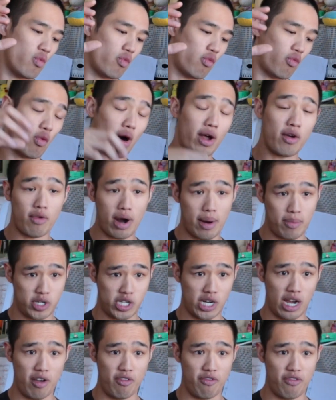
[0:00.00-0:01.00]
1 rep
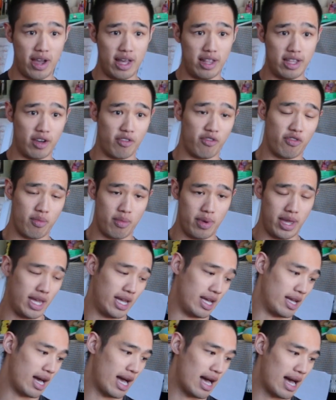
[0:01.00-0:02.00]
shy of failure for
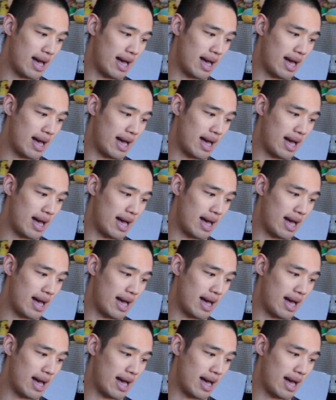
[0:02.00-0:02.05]
me,